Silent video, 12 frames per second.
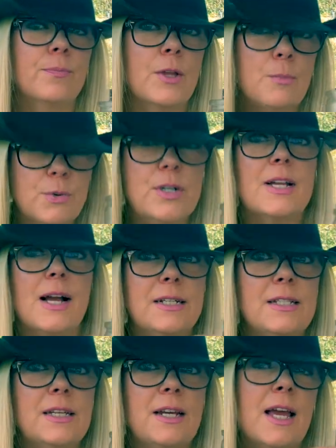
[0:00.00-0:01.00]

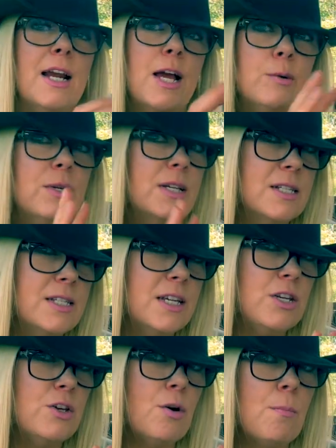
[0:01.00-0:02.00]
protected, and I would
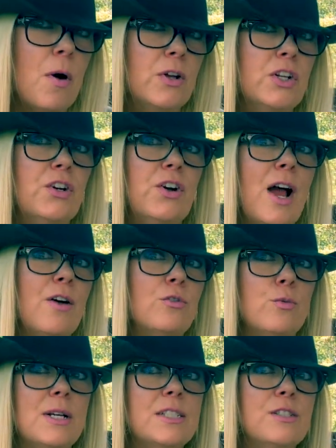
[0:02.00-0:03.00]
continue to monitor how
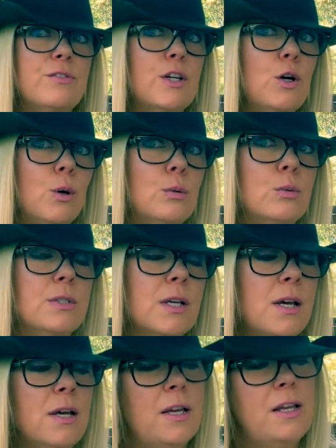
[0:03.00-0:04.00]
the rest of it goes.
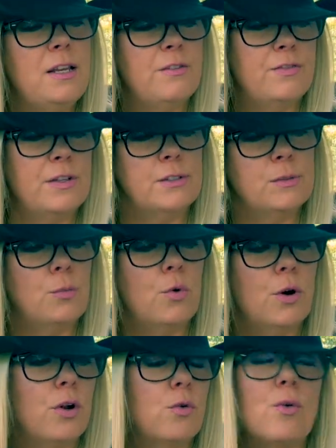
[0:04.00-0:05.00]
And if there's
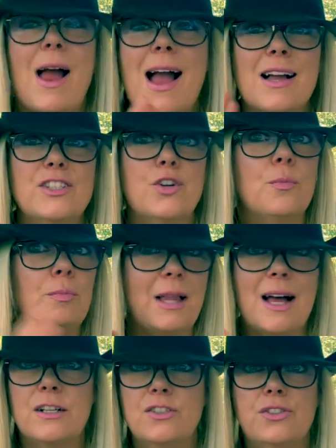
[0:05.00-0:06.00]
more cracks or
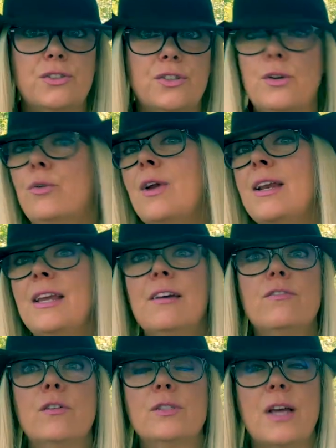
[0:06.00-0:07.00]
black soot or any
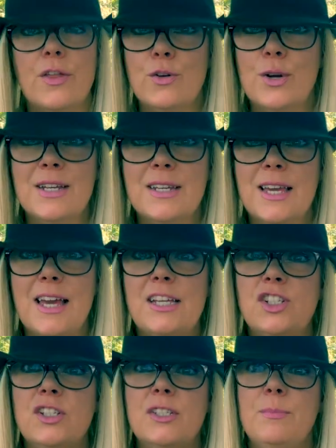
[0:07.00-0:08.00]
of those other
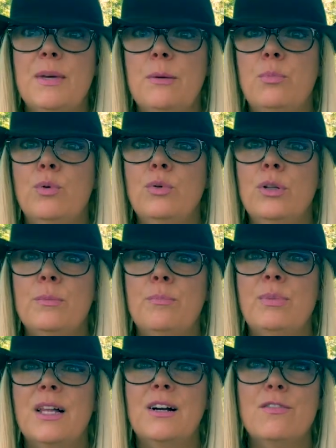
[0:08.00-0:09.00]
indications, a big
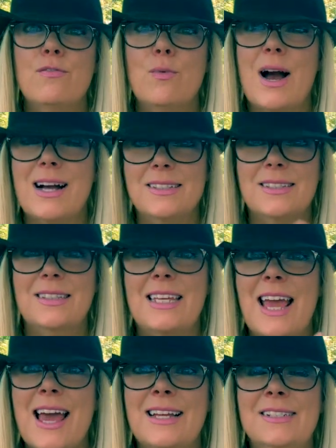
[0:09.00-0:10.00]
plug of wax on
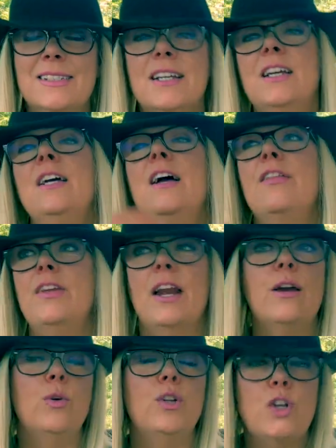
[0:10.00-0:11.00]
the end, then
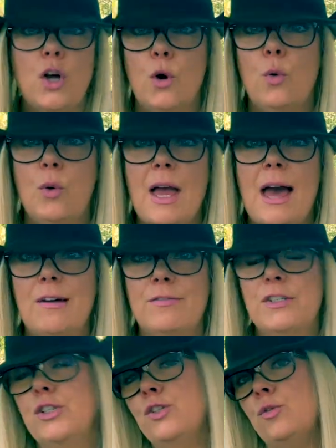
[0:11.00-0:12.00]
I know we
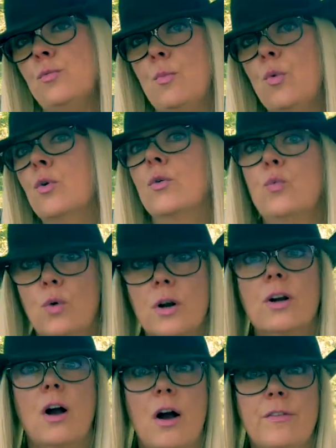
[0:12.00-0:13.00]
have to do more
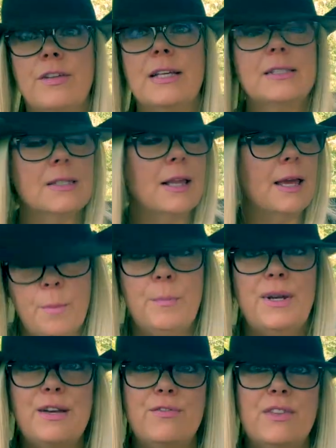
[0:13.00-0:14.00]
work, obviously.
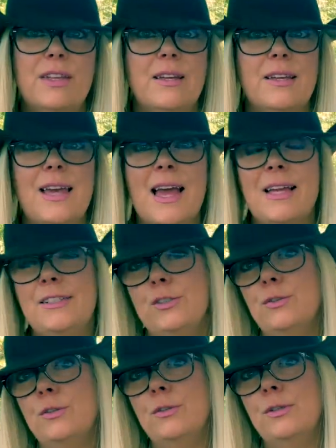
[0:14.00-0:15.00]
But if the
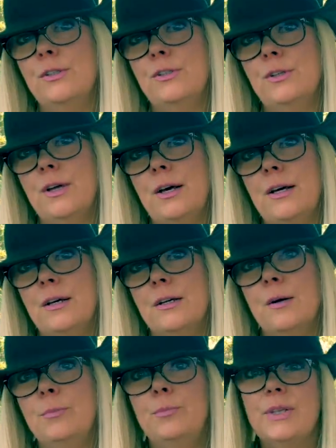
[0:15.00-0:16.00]
candle
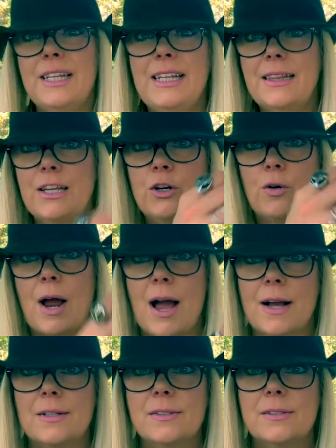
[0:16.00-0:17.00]
completely
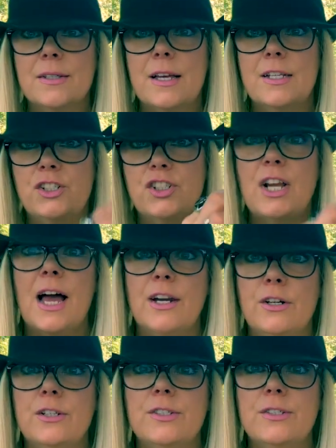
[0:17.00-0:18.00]
cracks and
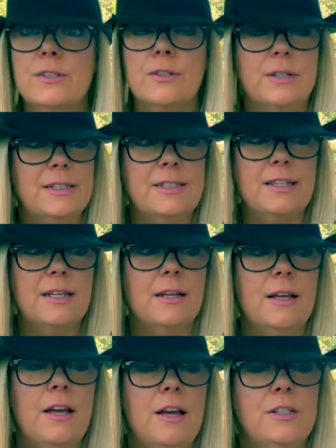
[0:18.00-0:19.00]
shatters, let's say
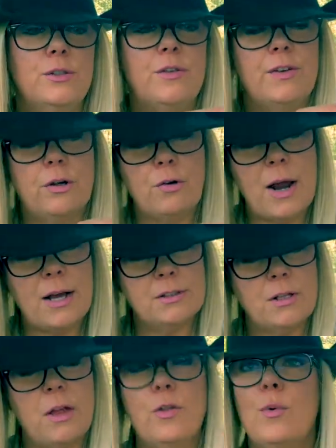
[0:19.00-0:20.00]
so if it
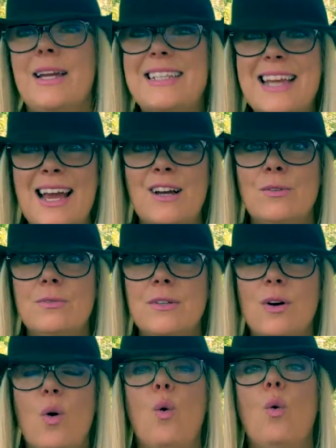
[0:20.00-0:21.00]
cracks all the way down,
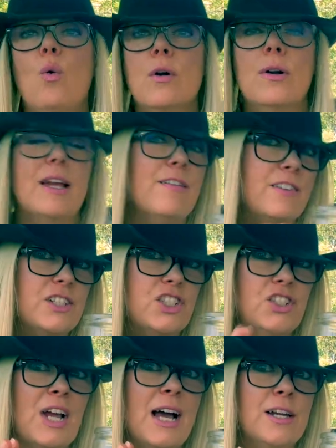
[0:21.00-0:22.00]
or if it
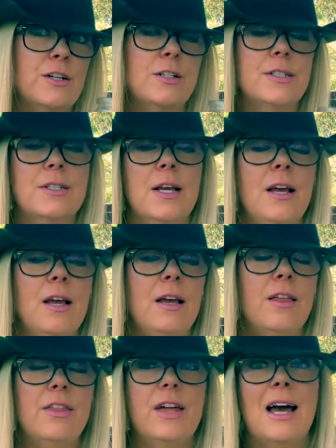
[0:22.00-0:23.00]
shatters,
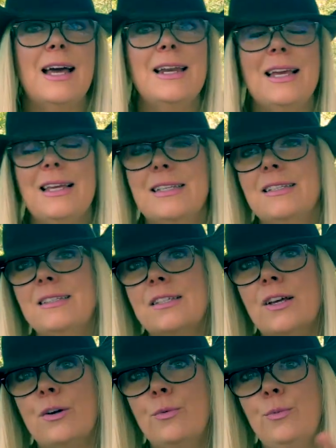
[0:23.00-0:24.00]
that is
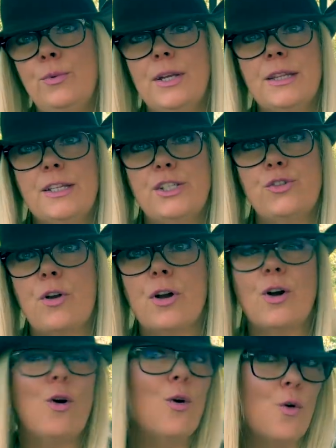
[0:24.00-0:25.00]
a really
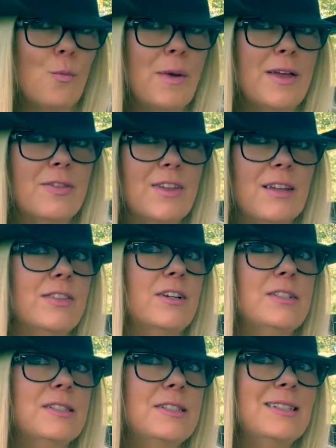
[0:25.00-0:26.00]
strong omen that
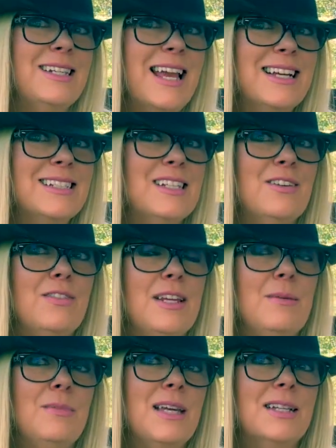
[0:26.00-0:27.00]
there's
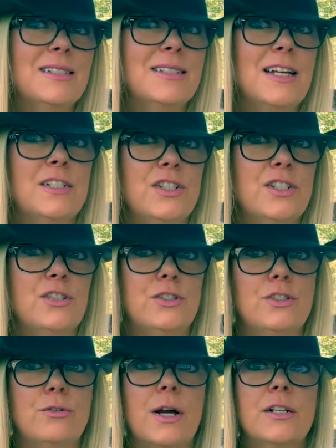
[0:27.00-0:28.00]
negativity being sent in your
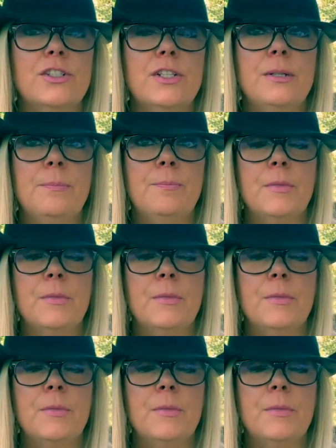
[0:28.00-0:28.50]
direction.